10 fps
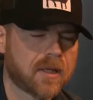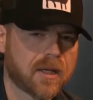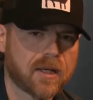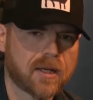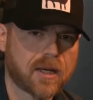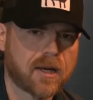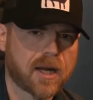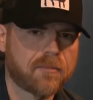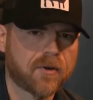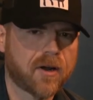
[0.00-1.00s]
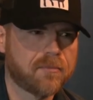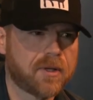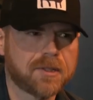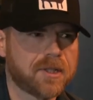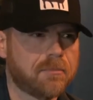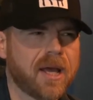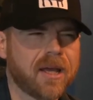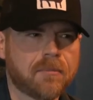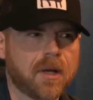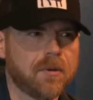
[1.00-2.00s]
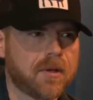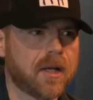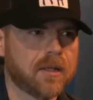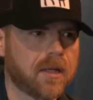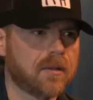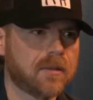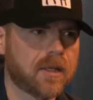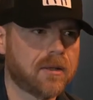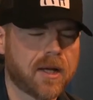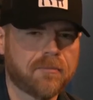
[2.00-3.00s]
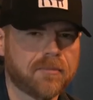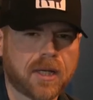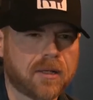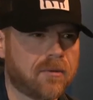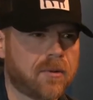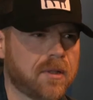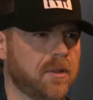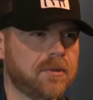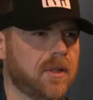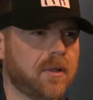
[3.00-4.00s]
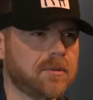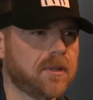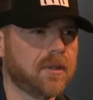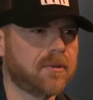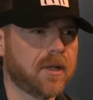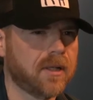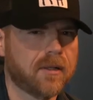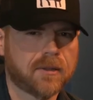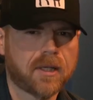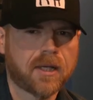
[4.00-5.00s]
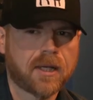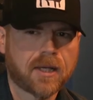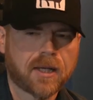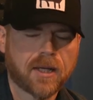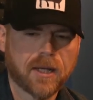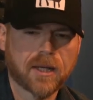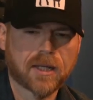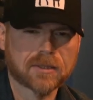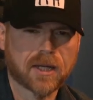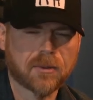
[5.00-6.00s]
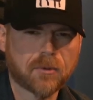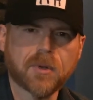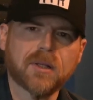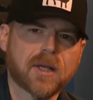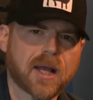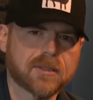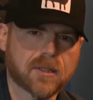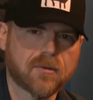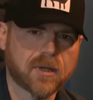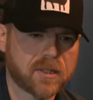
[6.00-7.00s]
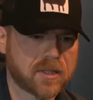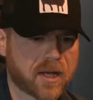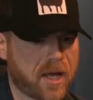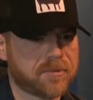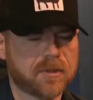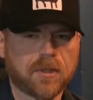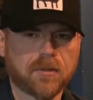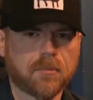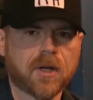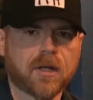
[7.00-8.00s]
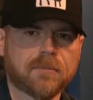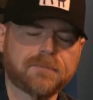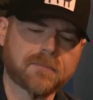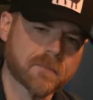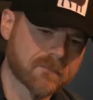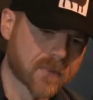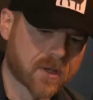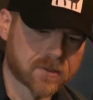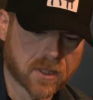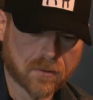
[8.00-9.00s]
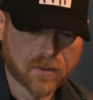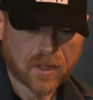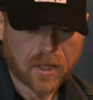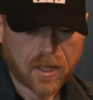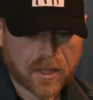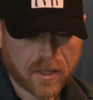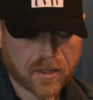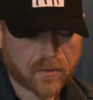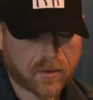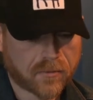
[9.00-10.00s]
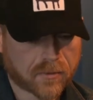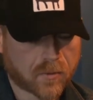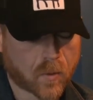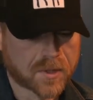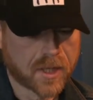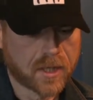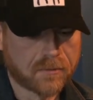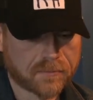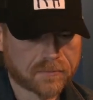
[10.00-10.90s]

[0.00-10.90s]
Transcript: I, am very much in a band mode right now. I, I'm, I don't want to do solo stuff right now. Mm-hmm. And I was like, I'm gonna bring the guys over, and he's like, absolutely, bring them. So, you know, over the quarantine,